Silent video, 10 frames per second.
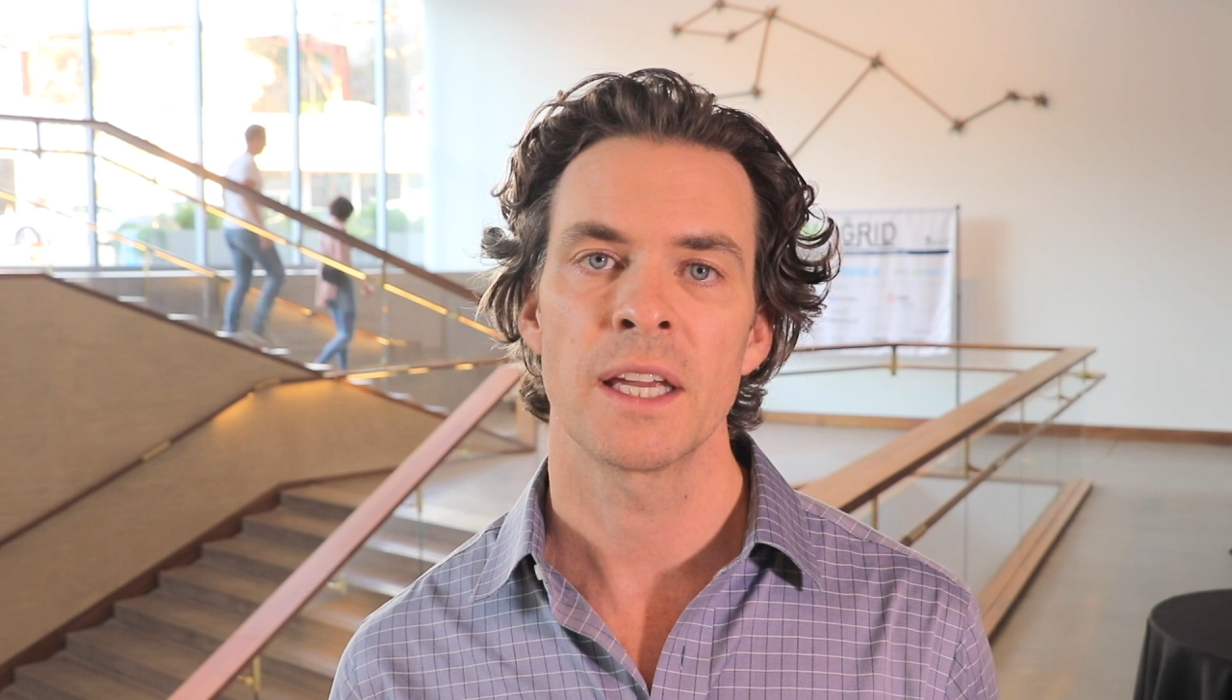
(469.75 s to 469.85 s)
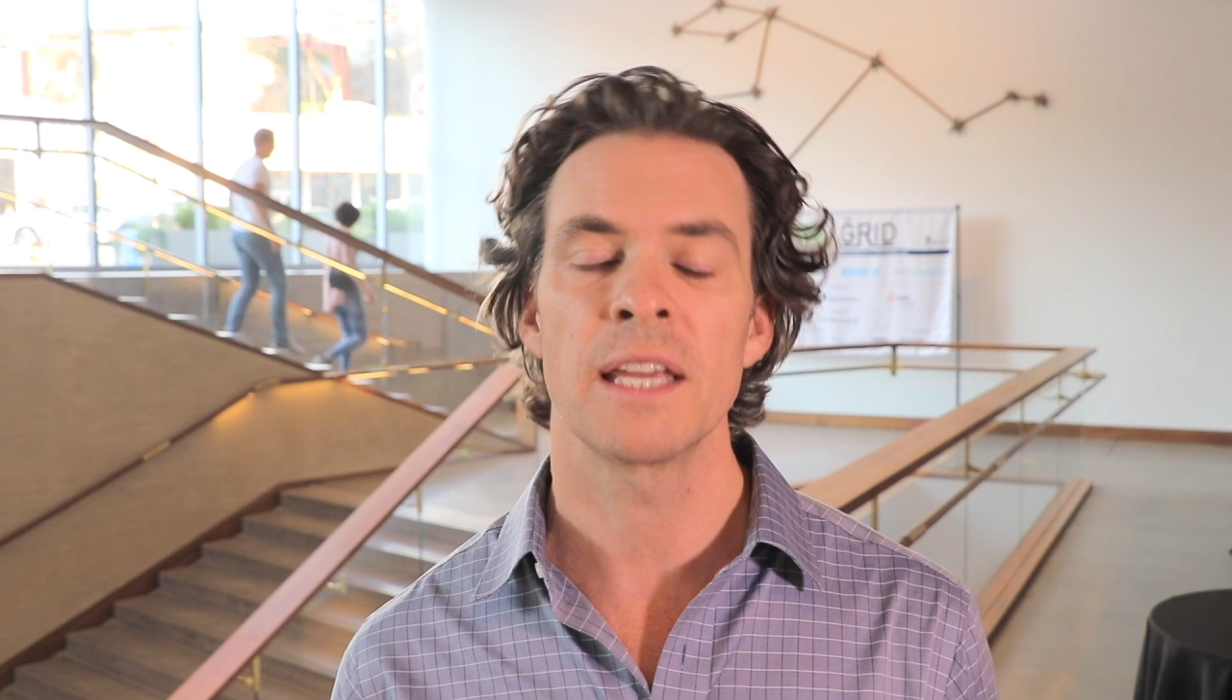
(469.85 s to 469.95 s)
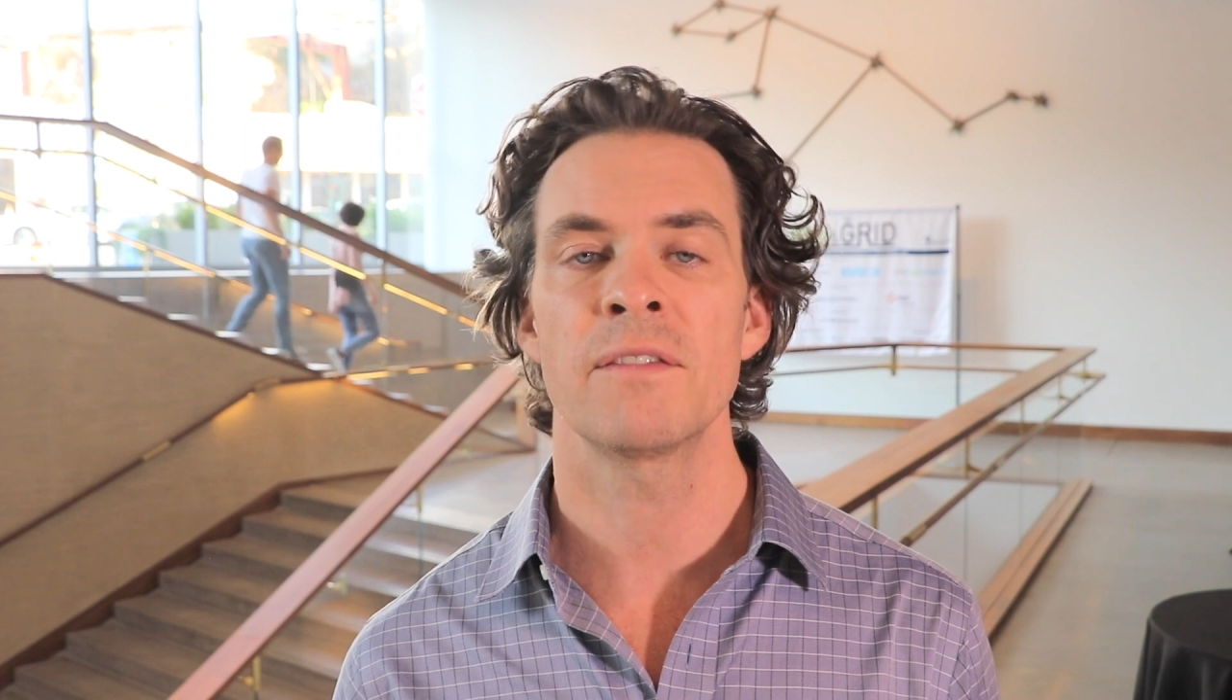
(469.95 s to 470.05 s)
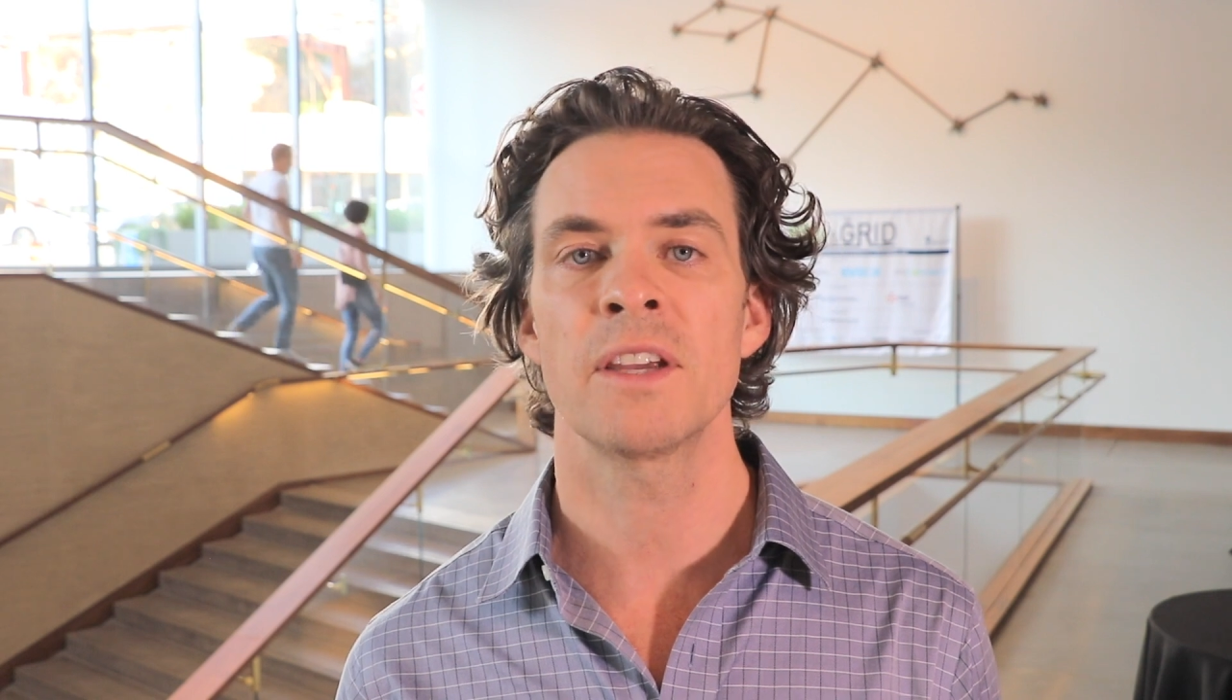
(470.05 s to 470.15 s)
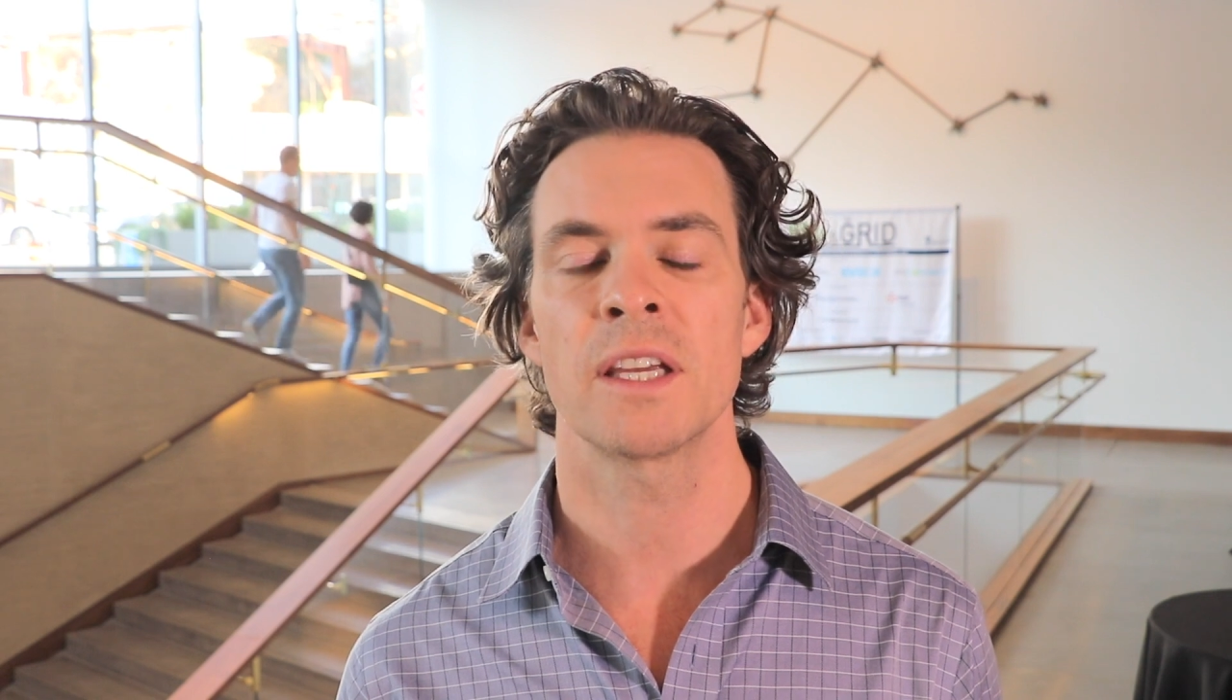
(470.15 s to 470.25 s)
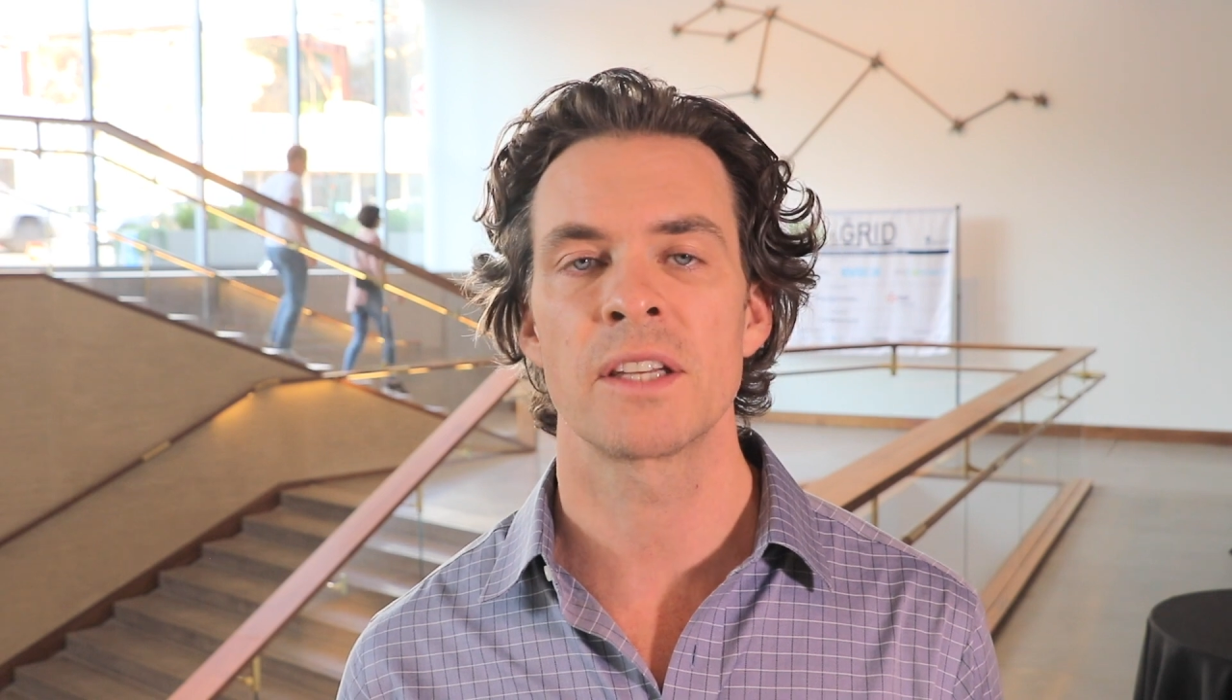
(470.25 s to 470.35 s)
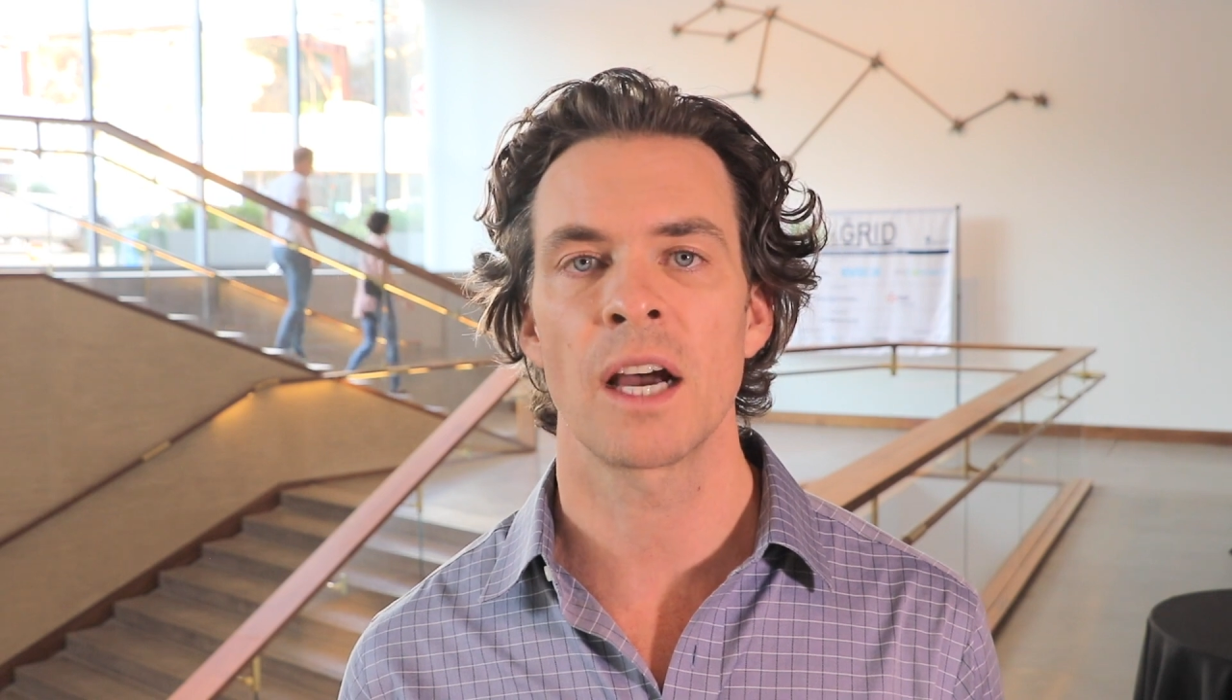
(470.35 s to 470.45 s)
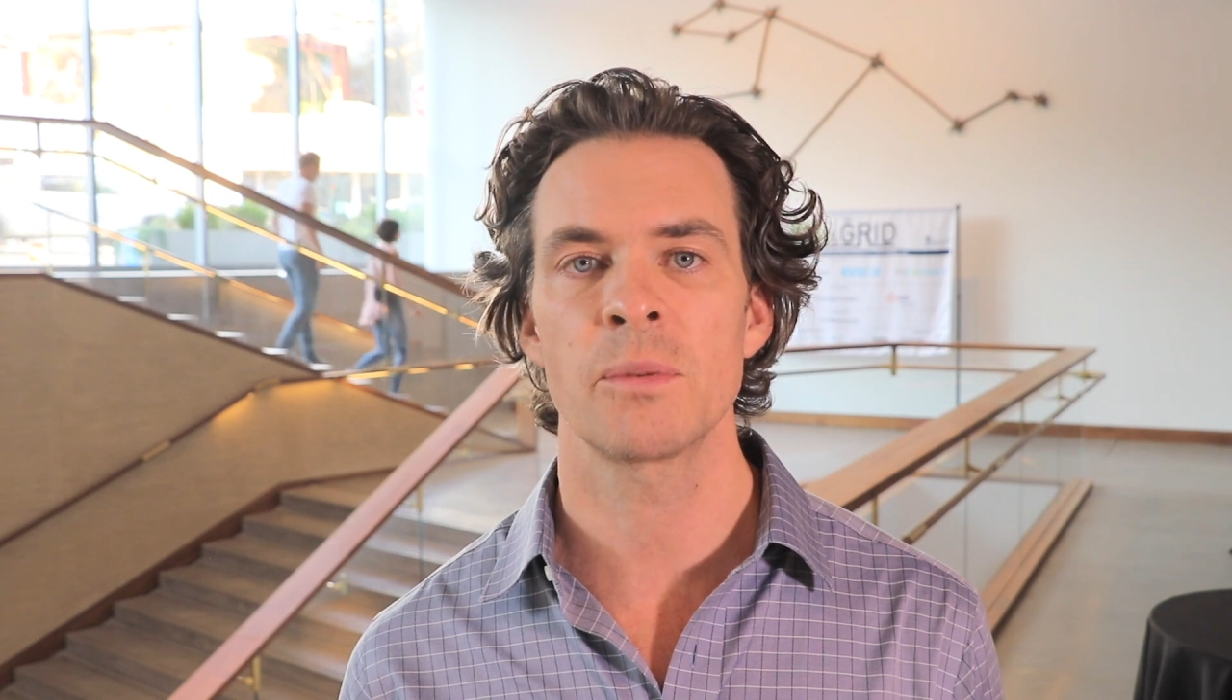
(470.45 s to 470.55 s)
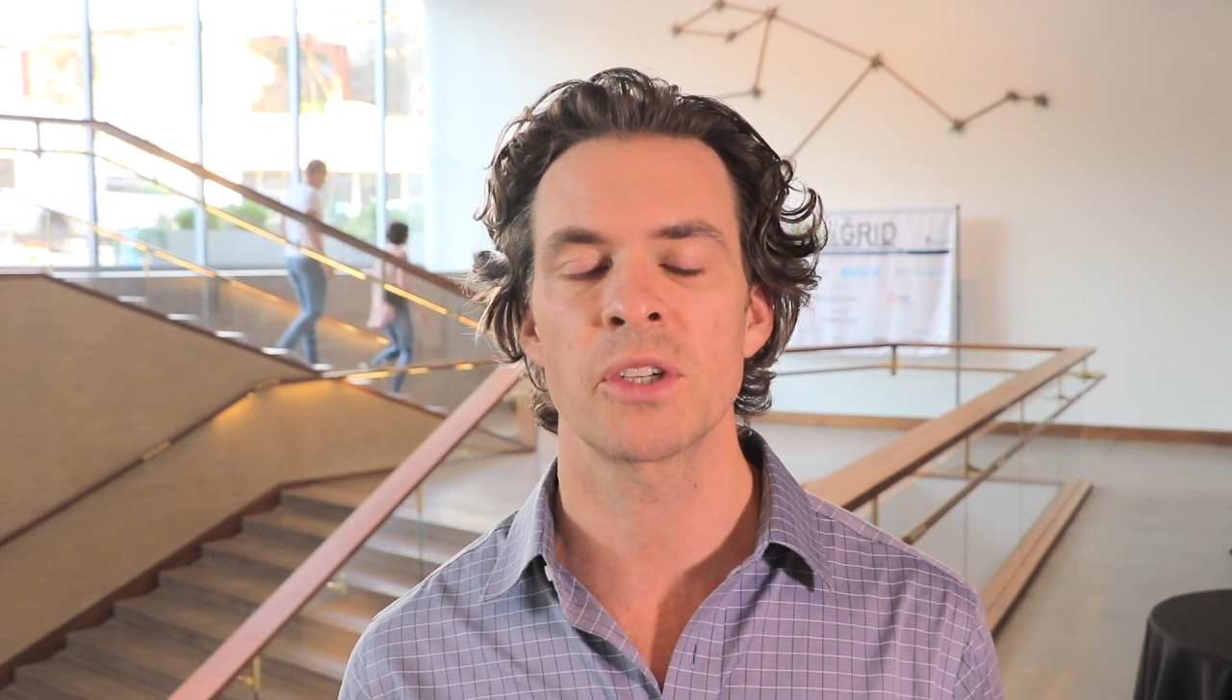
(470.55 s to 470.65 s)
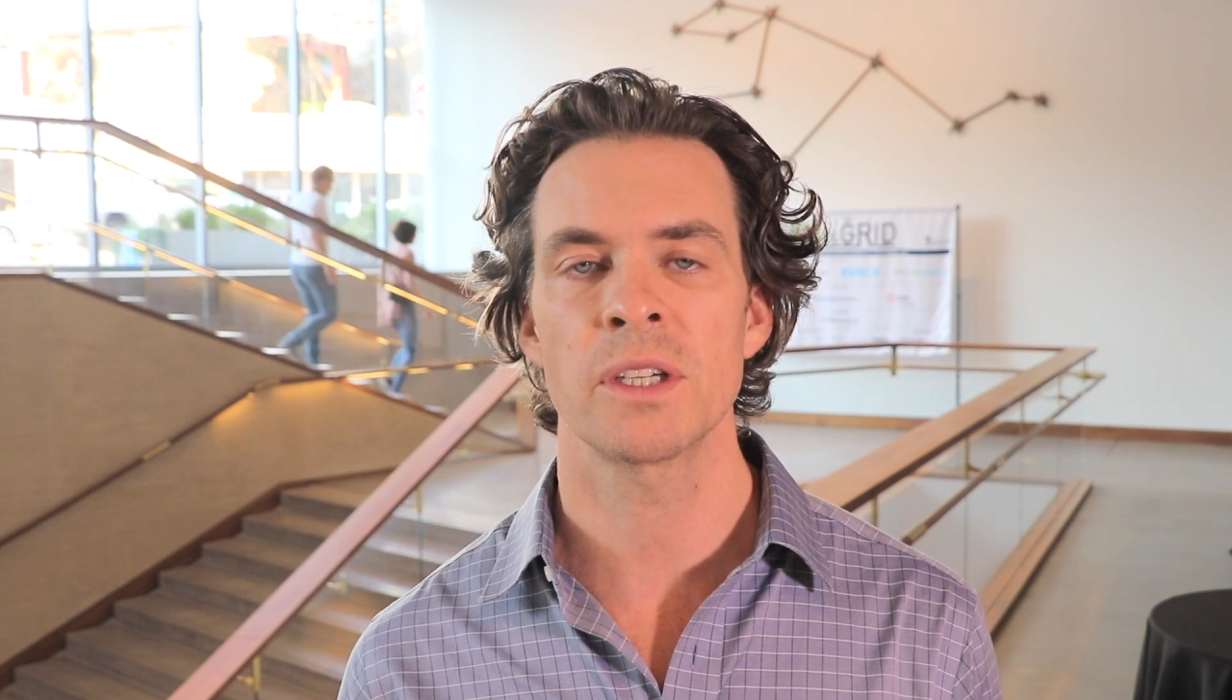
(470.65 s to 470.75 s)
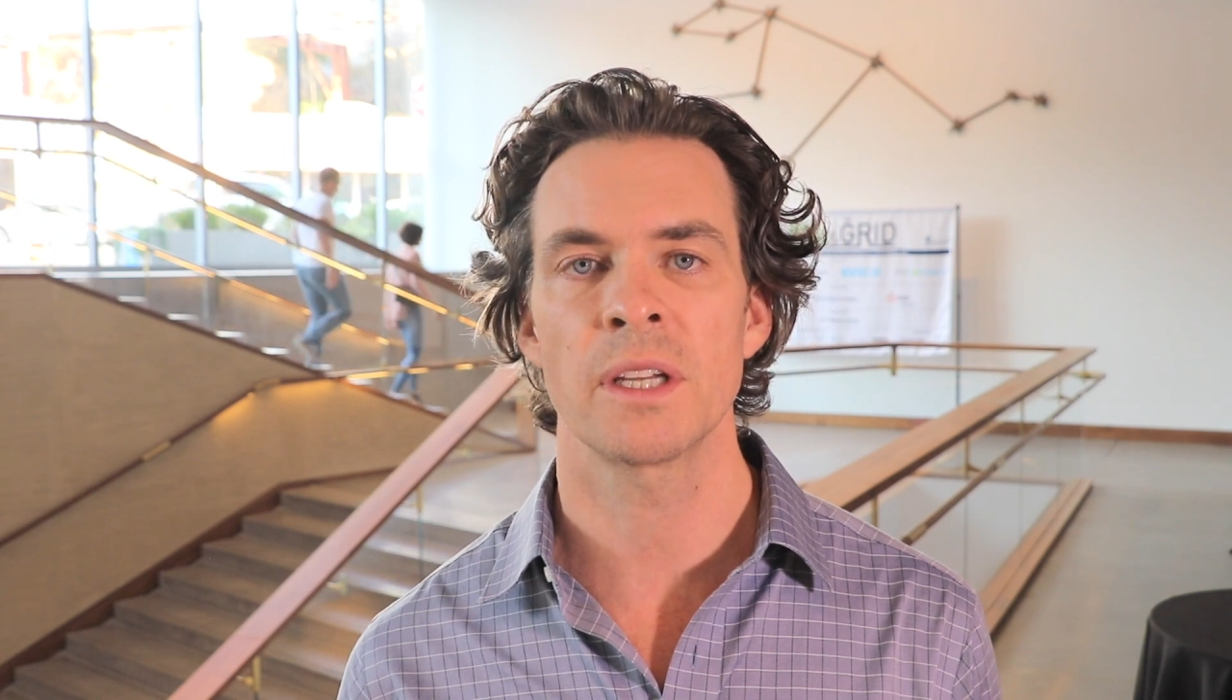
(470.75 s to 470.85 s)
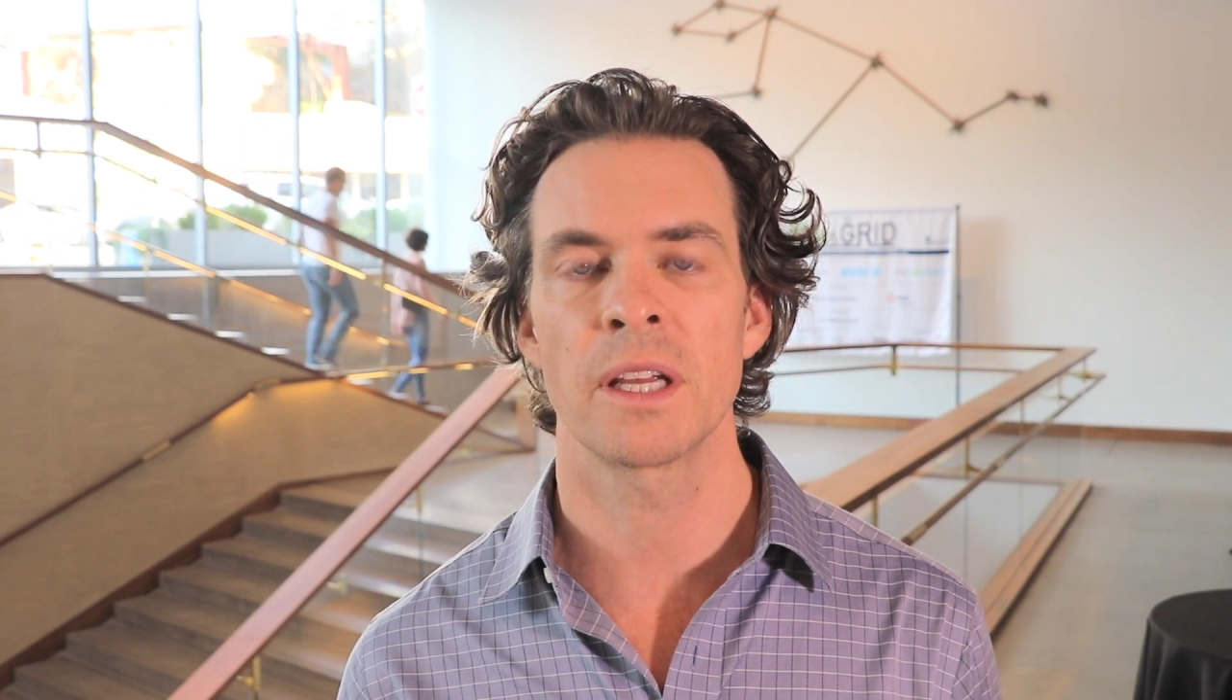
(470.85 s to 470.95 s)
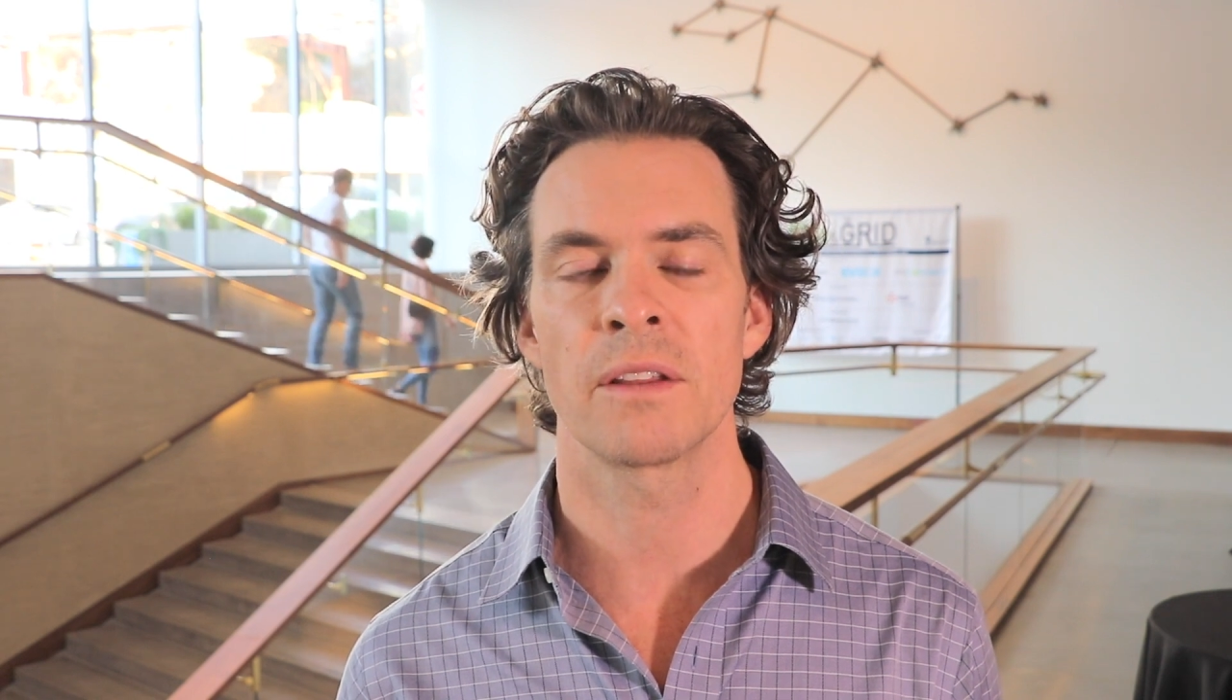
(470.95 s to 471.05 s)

EV adoption